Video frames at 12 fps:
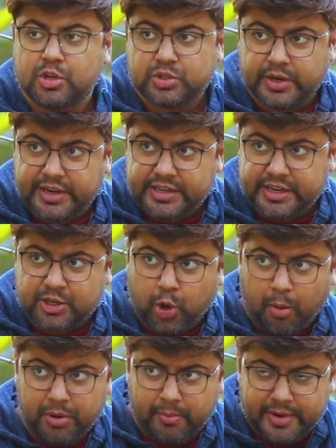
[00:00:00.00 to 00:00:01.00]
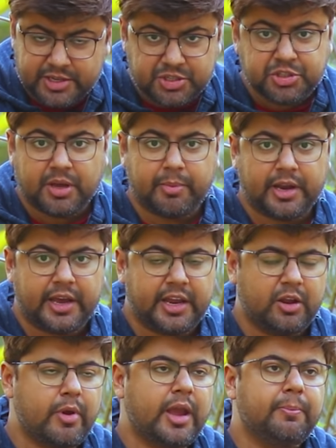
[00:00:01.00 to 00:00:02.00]
So it complements Gemini
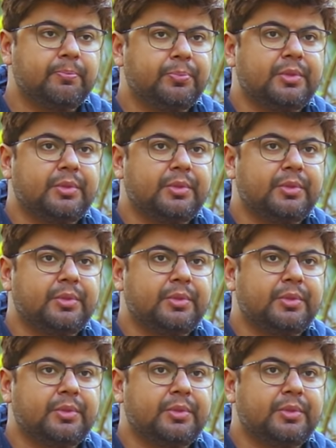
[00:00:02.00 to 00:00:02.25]
in a way,